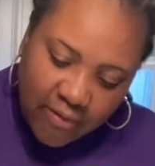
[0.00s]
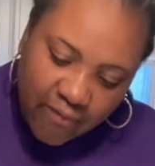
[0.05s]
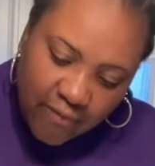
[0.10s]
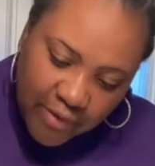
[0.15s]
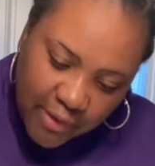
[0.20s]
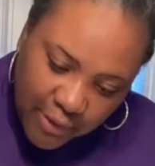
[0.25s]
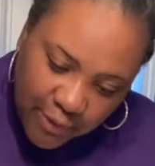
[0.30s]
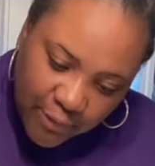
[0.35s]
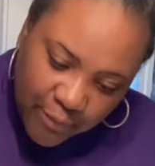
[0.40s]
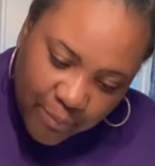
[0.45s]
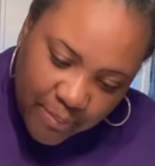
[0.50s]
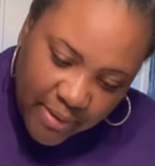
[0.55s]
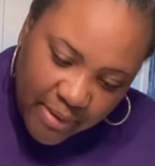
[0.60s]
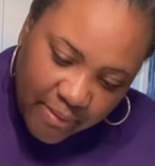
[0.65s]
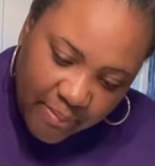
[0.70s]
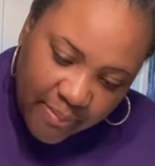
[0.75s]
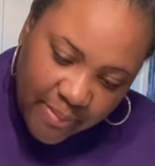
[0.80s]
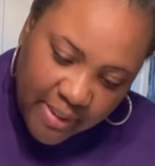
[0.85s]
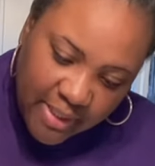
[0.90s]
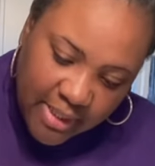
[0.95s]
a little
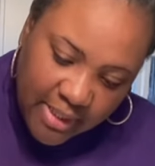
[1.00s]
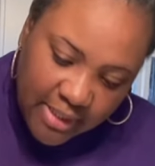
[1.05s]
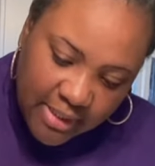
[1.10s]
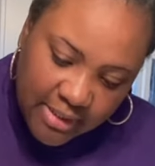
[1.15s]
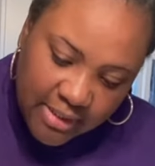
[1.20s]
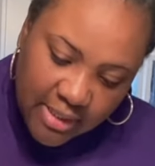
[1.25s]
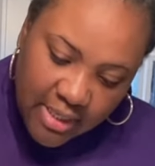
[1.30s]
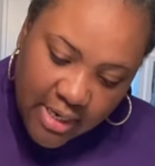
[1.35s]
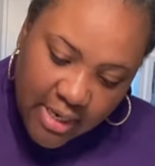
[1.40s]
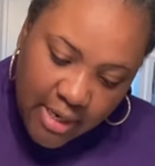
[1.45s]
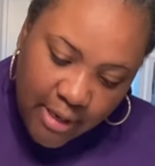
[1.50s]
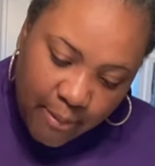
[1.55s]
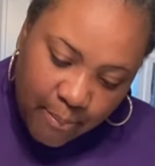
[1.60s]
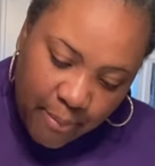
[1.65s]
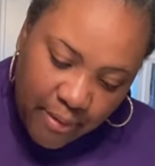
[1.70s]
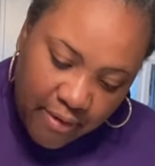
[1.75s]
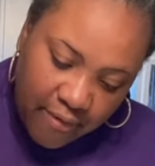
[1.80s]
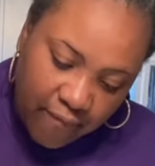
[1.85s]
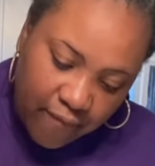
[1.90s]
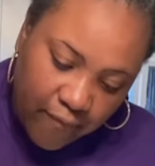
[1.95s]
bit, because,
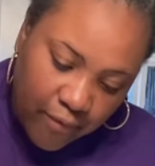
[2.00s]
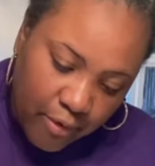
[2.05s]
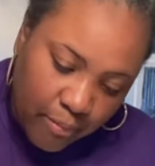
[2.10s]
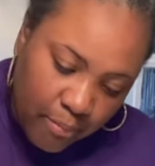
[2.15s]
but for the